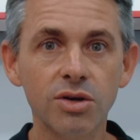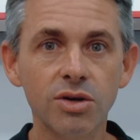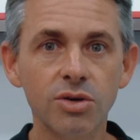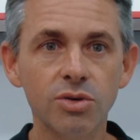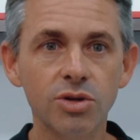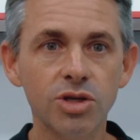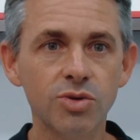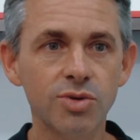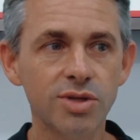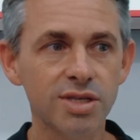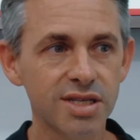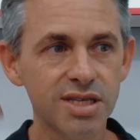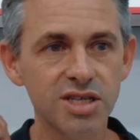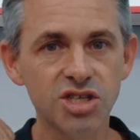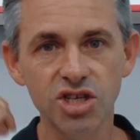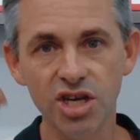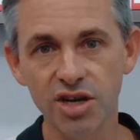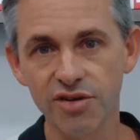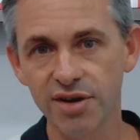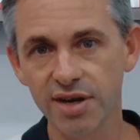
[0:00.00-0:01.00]
which was
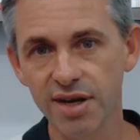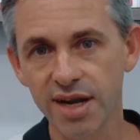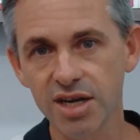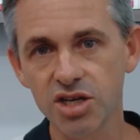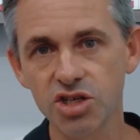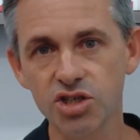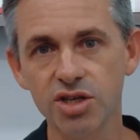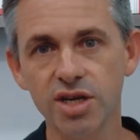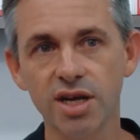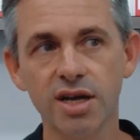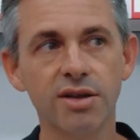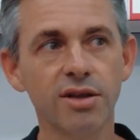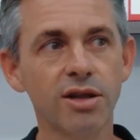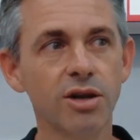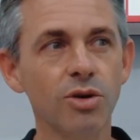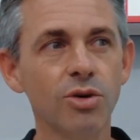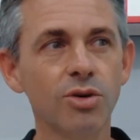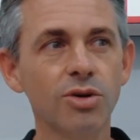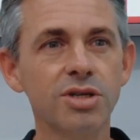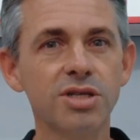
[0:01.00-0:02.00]
this year and next year, the
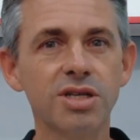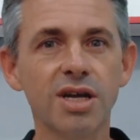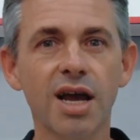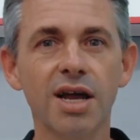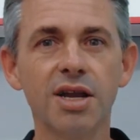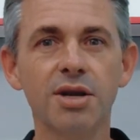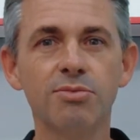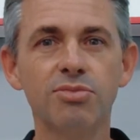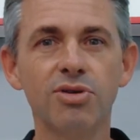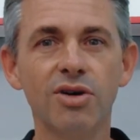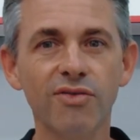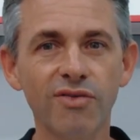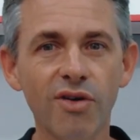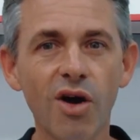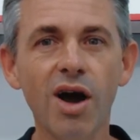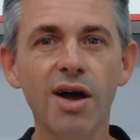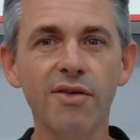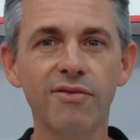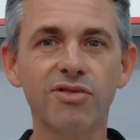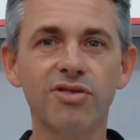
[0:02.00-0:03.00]
Lord's going to
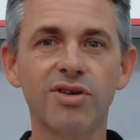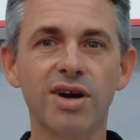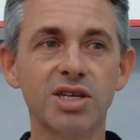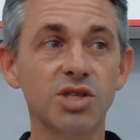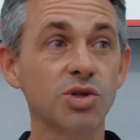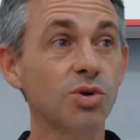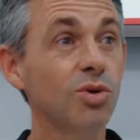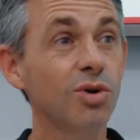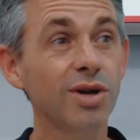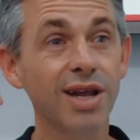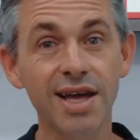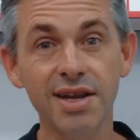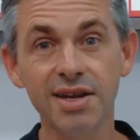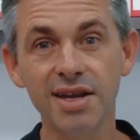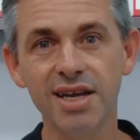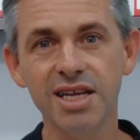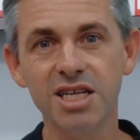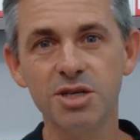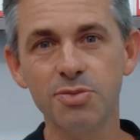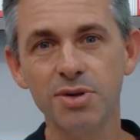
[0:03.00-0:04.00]
provide for us all our
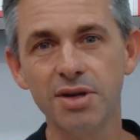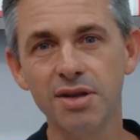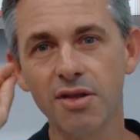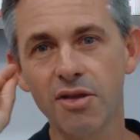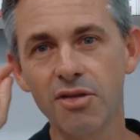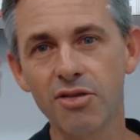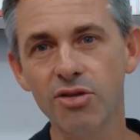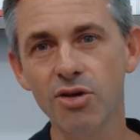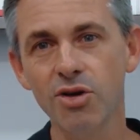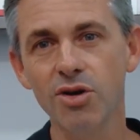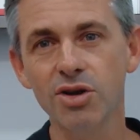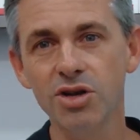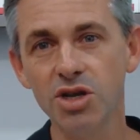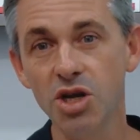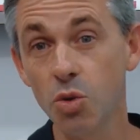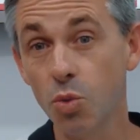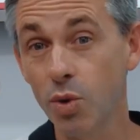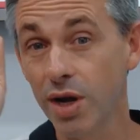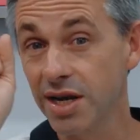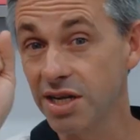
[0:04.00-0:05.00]
needs. But in the third
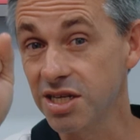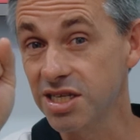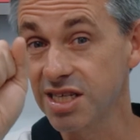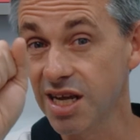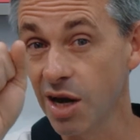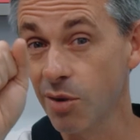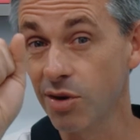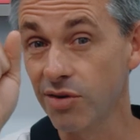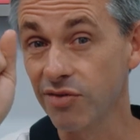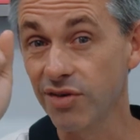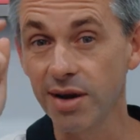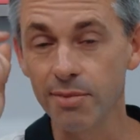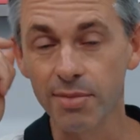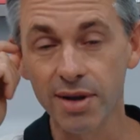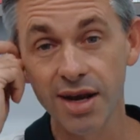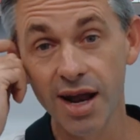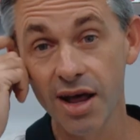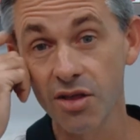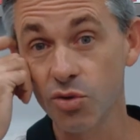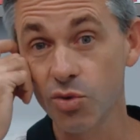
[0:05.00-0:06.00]
year, we're to sow and reap.
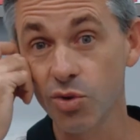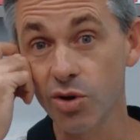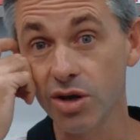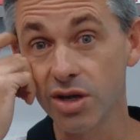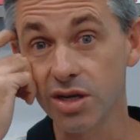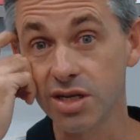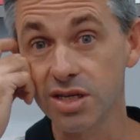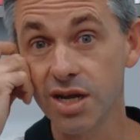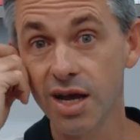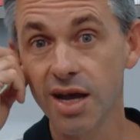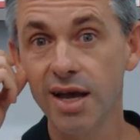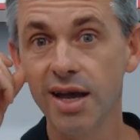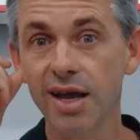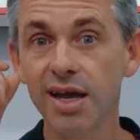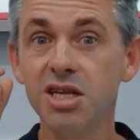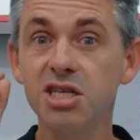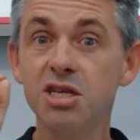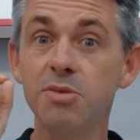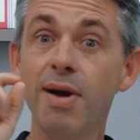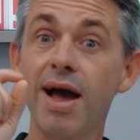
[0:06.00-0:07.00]
In other words,
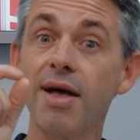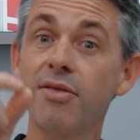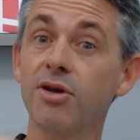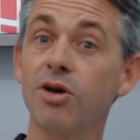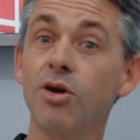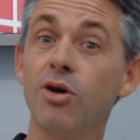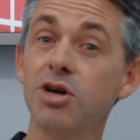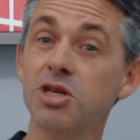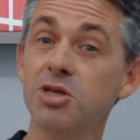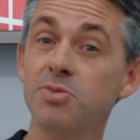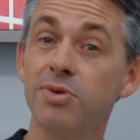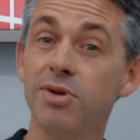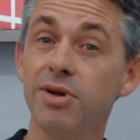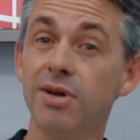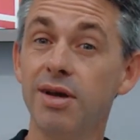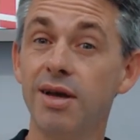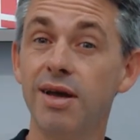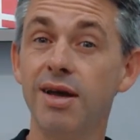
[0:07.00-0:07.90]
it's about the gospel.